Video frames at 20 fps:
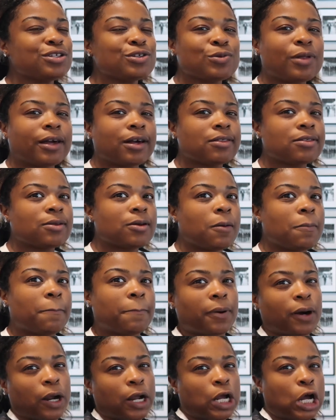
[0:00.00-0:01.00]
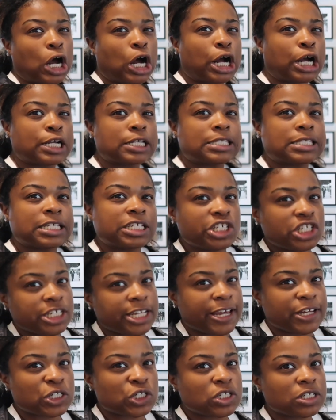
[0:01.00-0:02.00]
do like a little bar cart
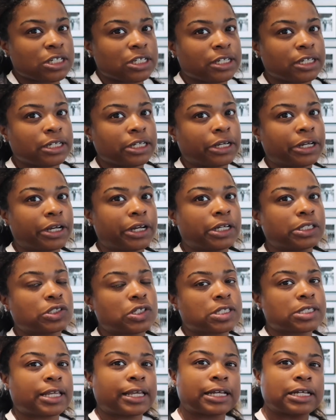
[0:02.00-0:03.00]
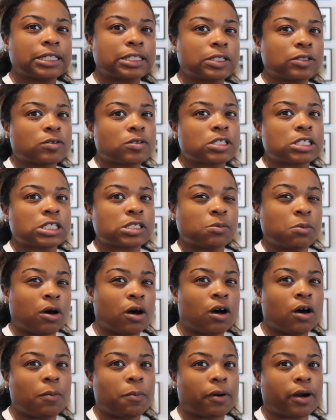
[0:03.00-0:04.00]
situation in here, just like a little
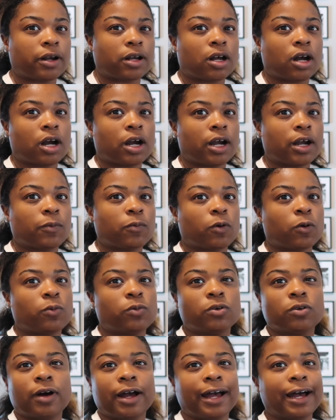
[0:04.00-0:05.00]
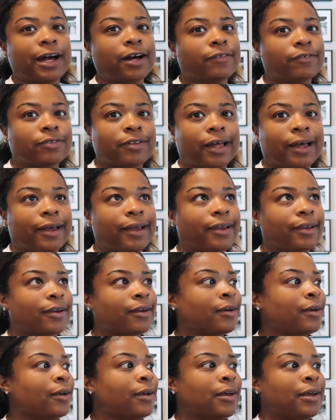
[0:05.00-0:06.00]
small bar cart where we'll have
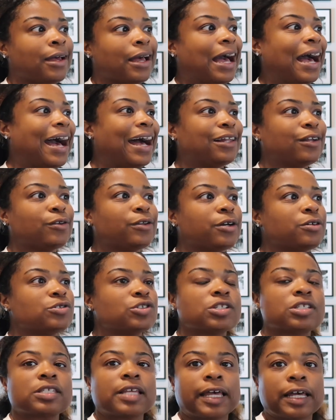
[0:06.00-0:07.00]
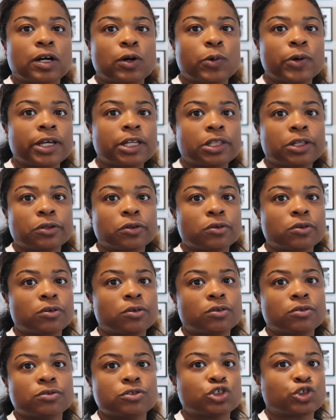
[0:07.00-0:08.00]
like, I don't know, just like quick
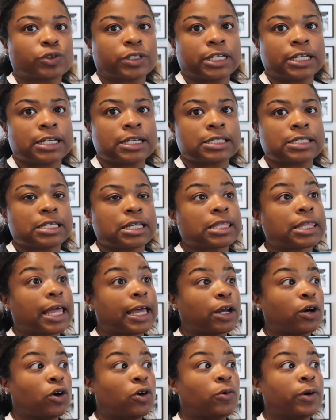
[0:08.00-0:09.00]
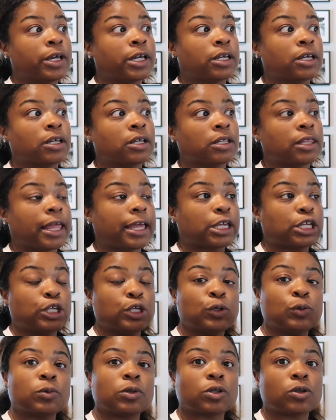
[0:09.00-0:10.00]
little drinks and like quick, like
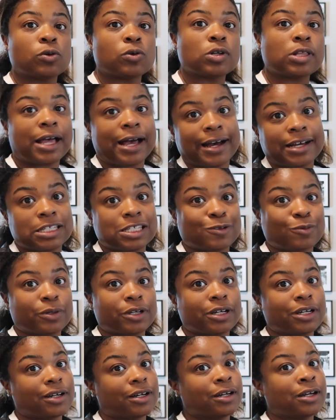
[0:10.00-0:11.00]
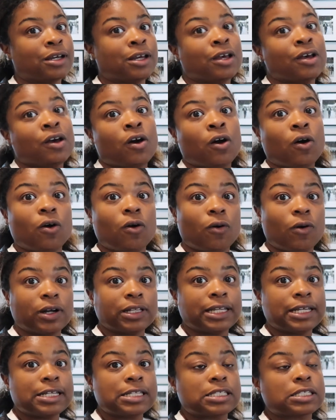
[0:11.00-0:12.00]
cute little glassware
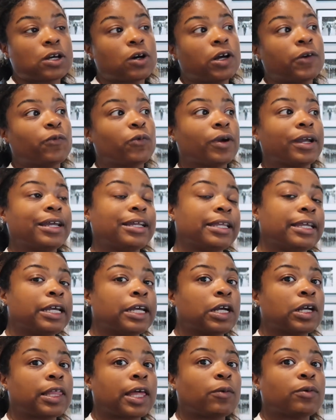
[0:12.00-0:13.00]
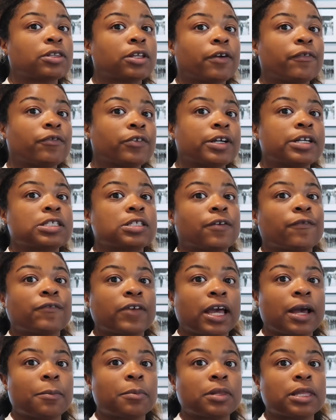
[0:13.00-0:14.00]
on it. So if we're in here like with our friends or
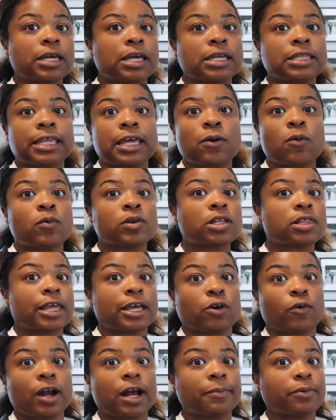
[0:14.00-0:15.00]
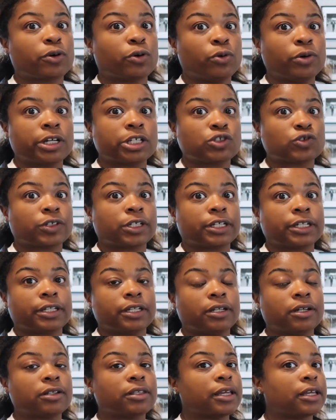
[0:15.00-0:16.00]
family and they want to like grab a quick drink in
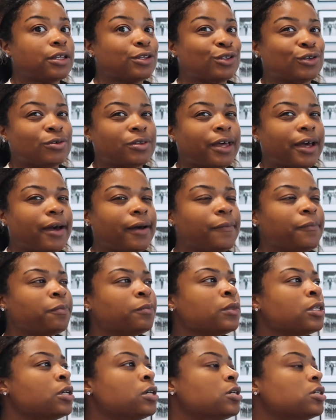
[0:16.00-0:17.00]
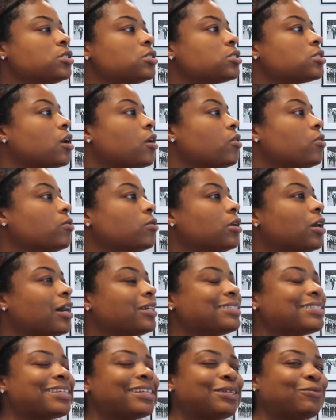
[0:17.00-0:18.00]
here, they can do that. So I
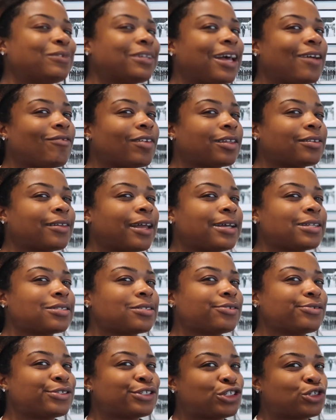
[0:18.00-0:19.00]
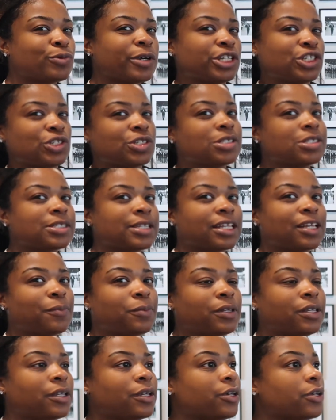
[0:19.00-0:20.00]
just kind of want to have like a nice little situation set up
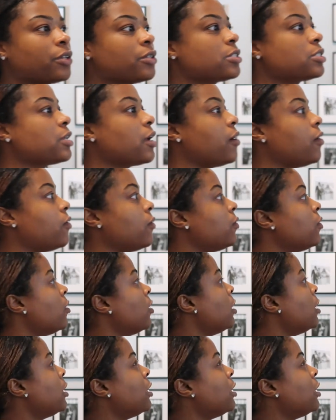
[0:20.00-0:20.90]
in here. So